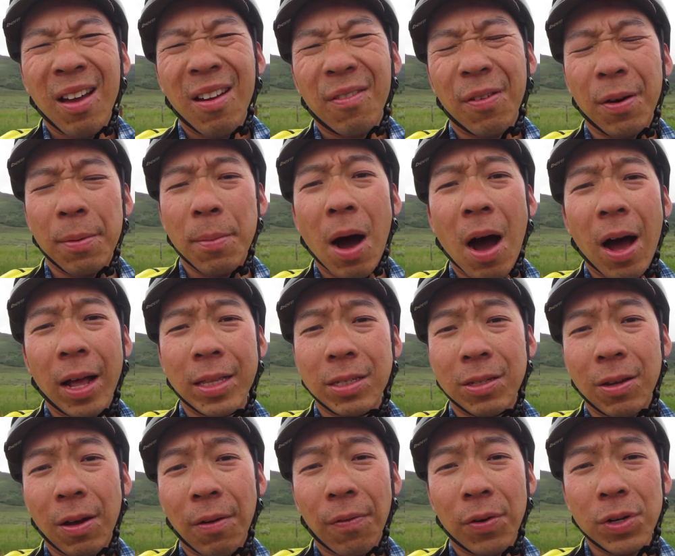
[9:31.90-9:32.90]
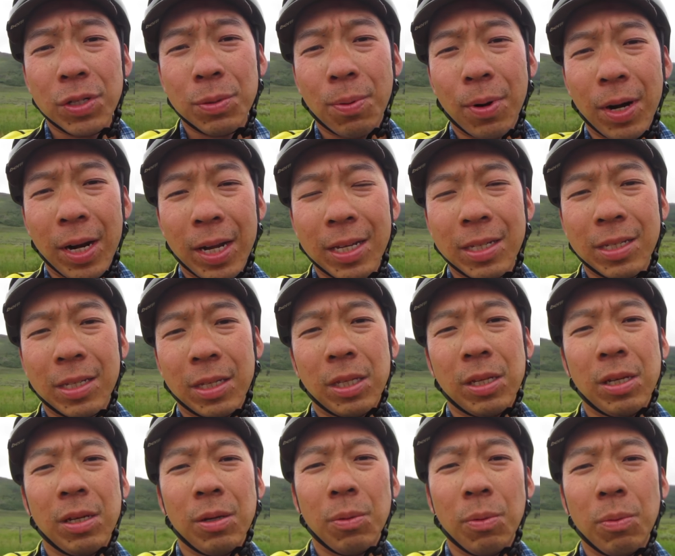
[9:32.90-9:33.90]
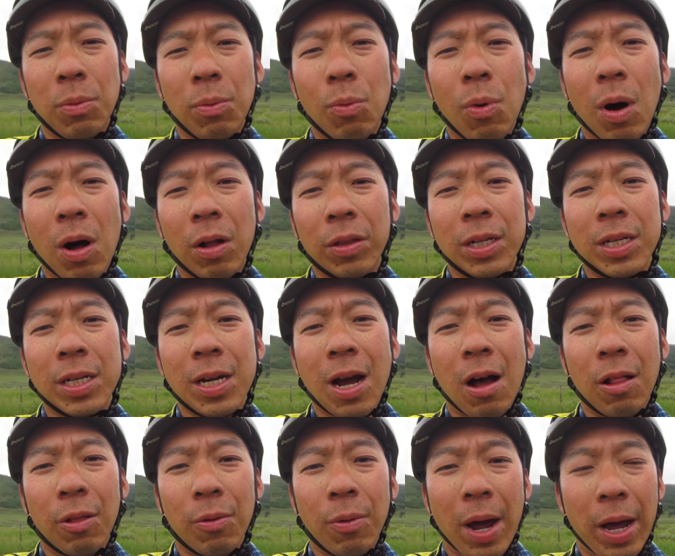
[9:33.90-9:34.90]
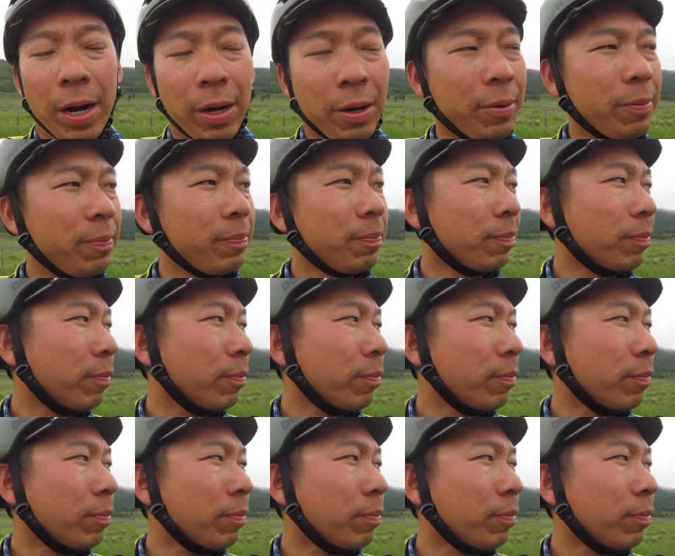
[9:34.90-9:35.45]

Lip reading: from Hot Sulphur Springs to Walden, Colorado.